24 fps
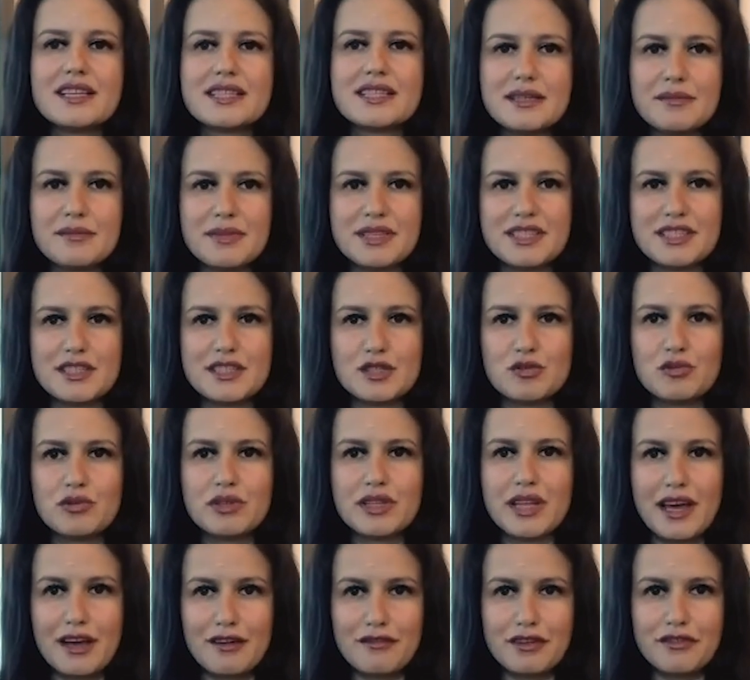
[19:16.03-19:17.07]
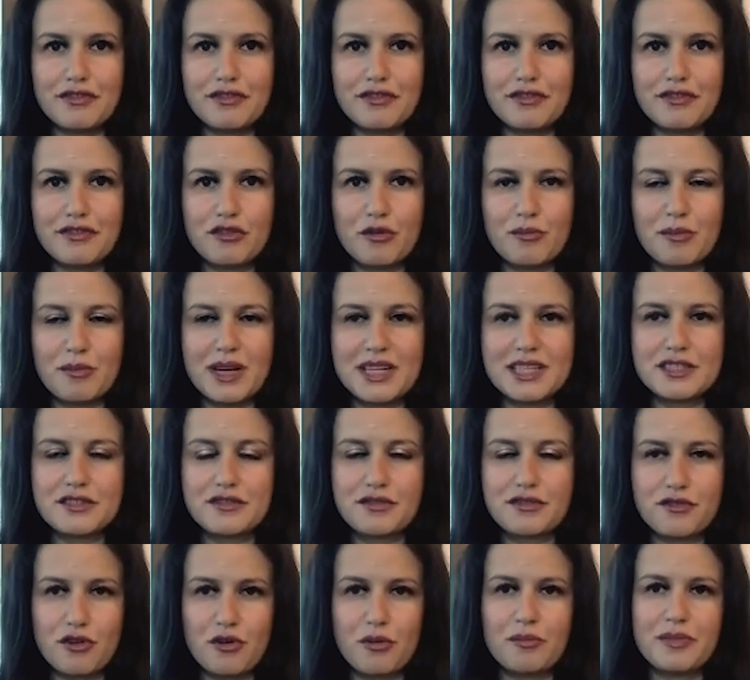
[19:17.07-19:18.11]
Siemens is doing everything from us,
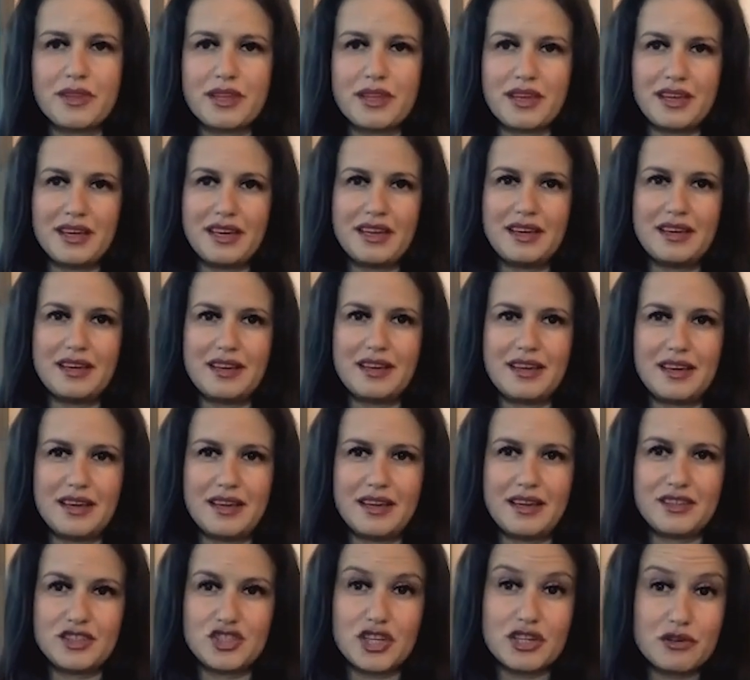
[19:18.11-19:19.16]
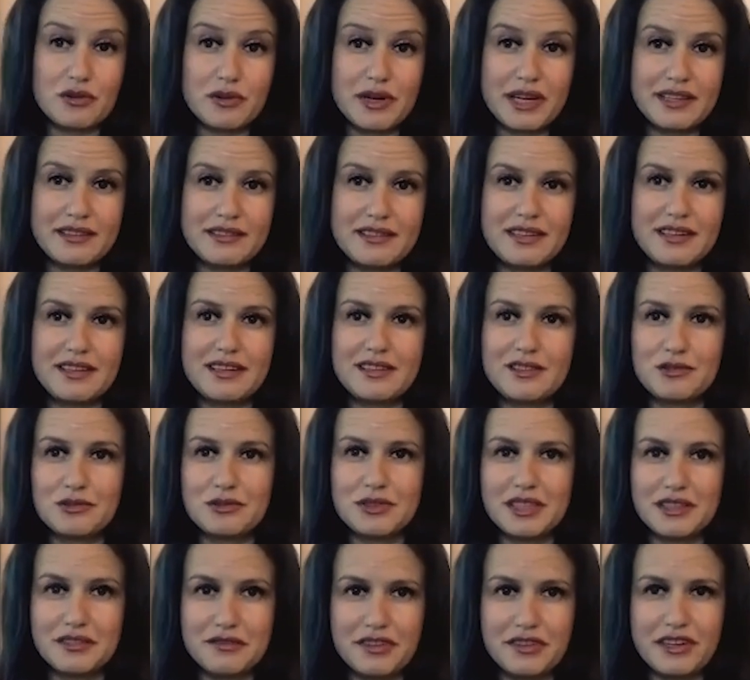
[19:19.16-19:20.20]
from the generator to
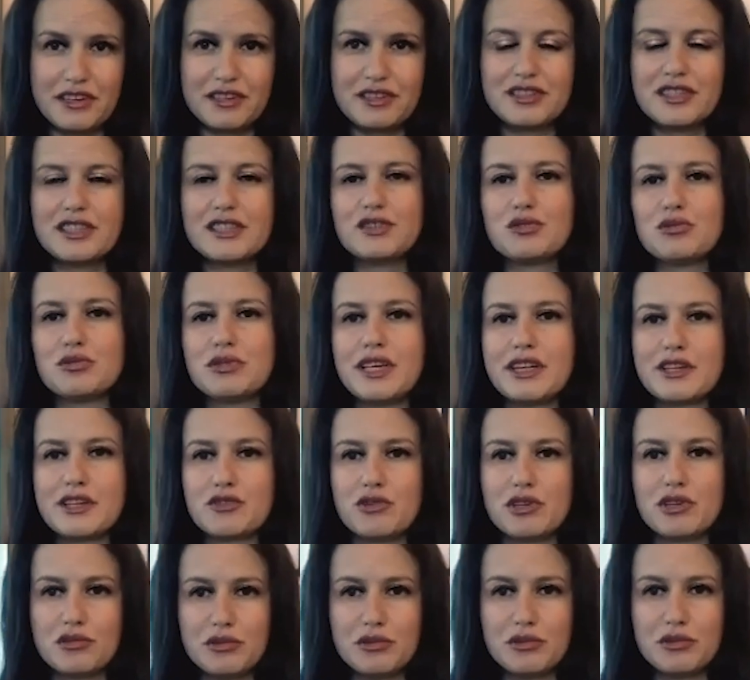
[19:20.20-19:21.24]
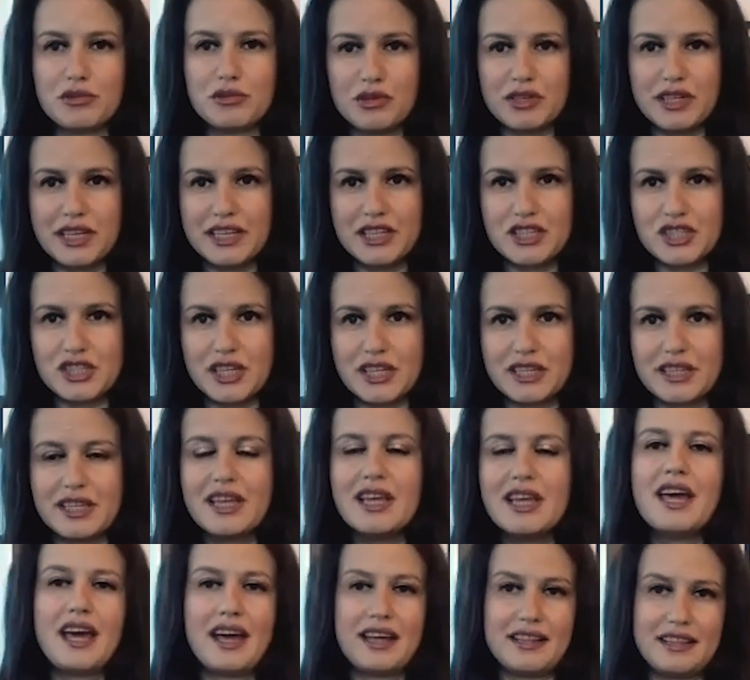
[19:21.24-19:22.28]
the inverter to the actual grid connection.
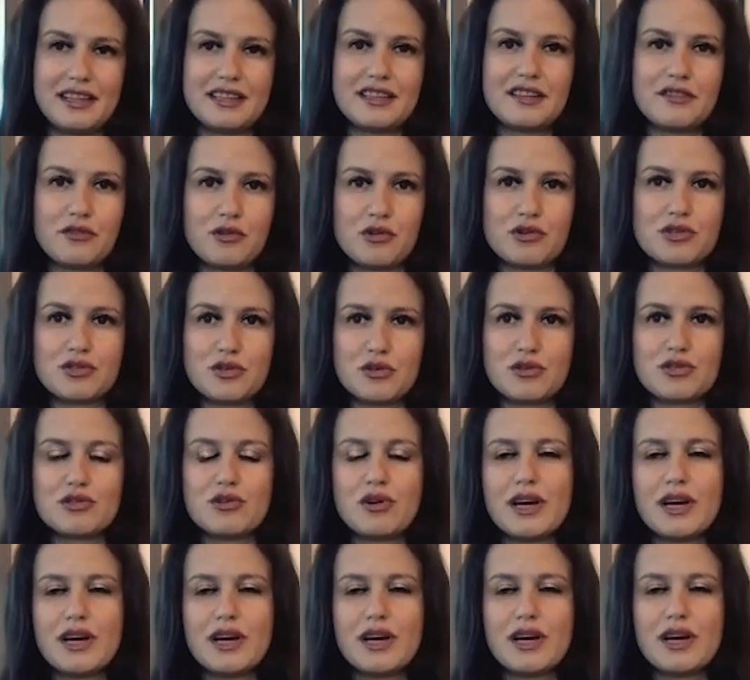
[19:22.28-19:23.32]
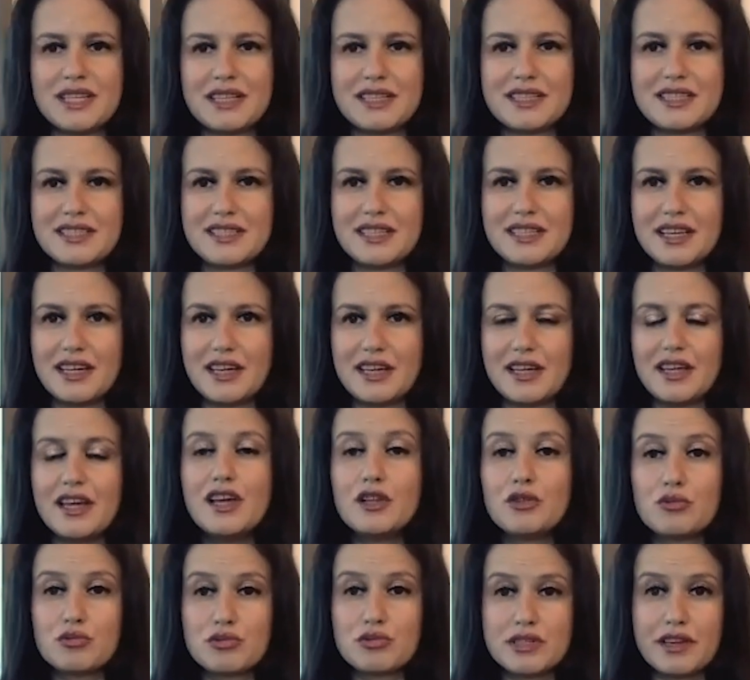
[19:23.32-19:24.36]
And that of course also helps us
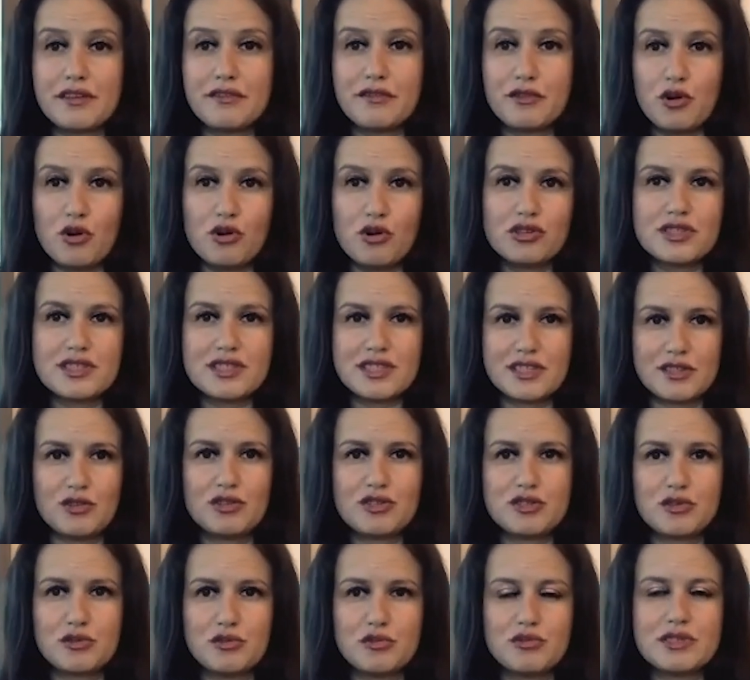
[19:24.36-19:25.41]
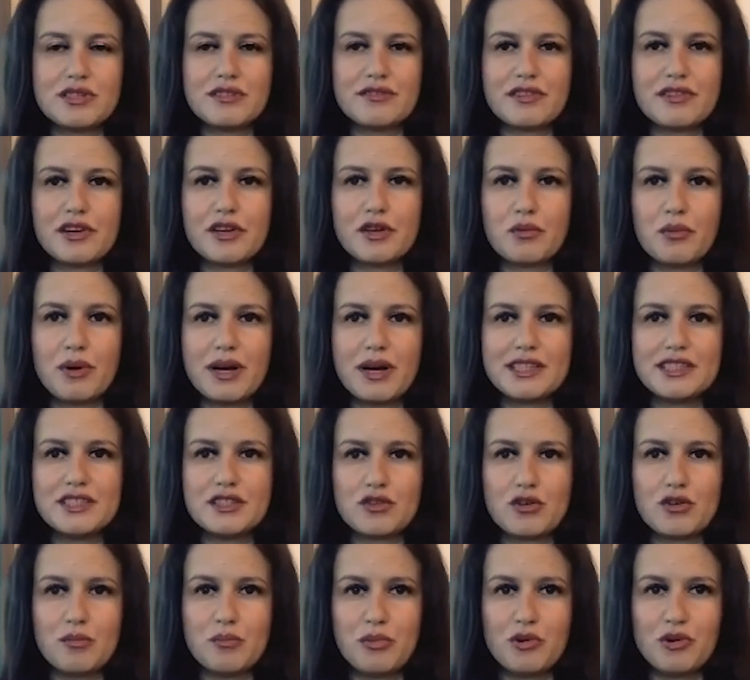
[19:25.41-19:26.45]
to save costs and also use a very quality
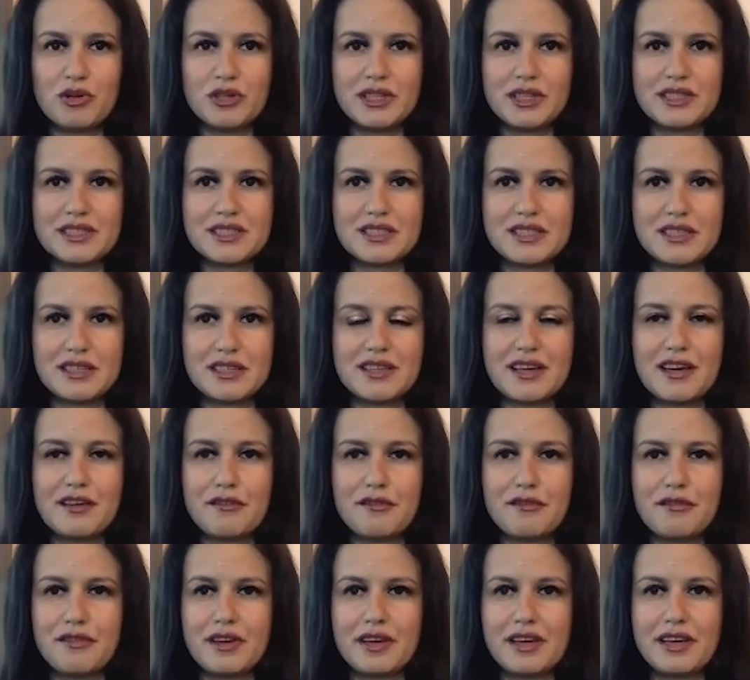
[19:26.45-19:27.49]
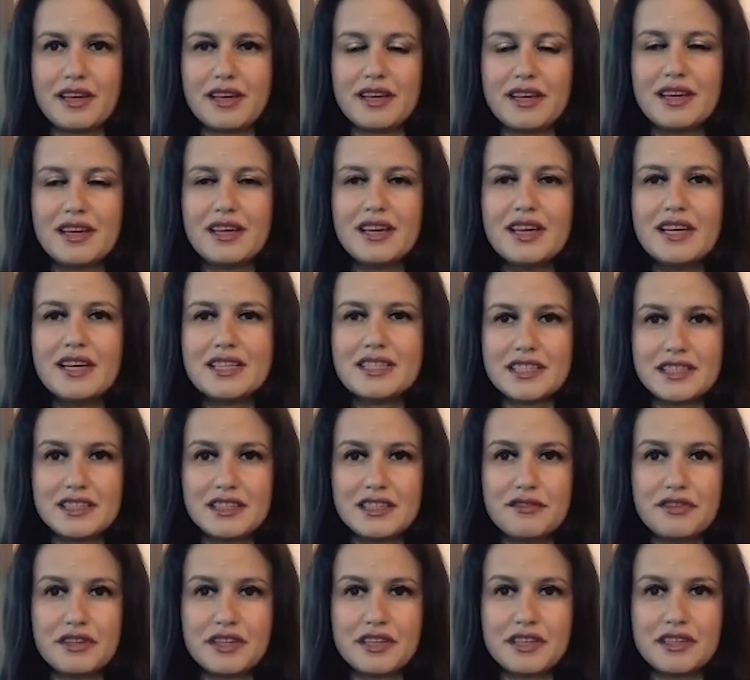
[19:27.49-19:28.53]
components that have
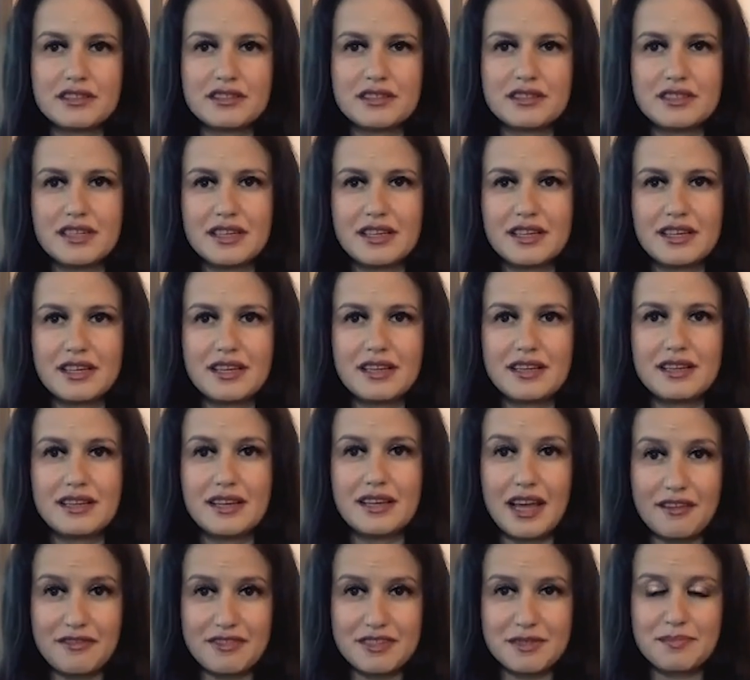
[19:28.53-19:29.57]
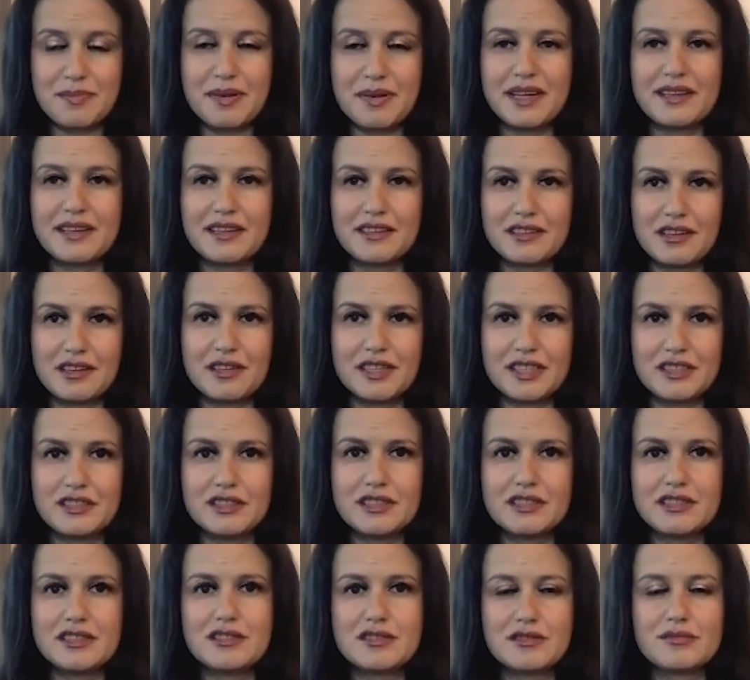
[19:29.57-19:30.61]
significant lifespan and
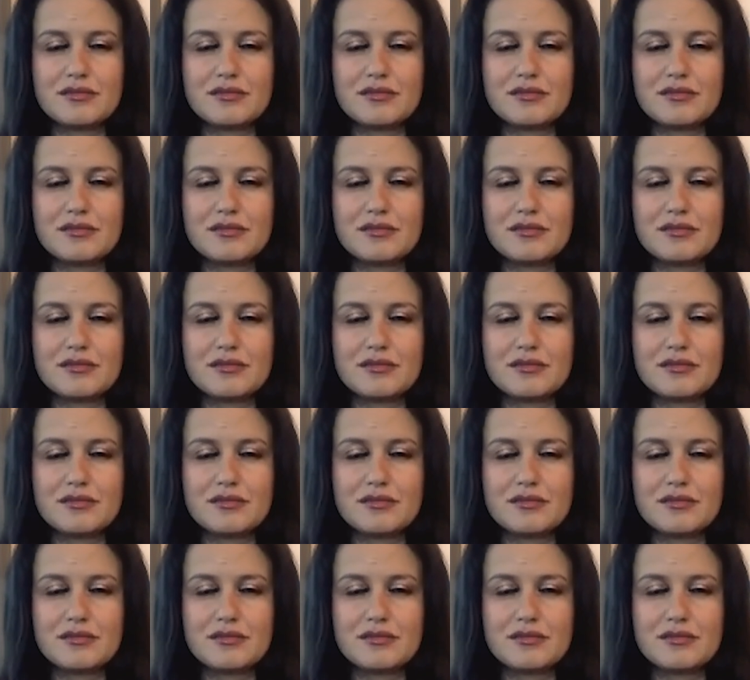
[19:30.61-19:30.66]
guarantees.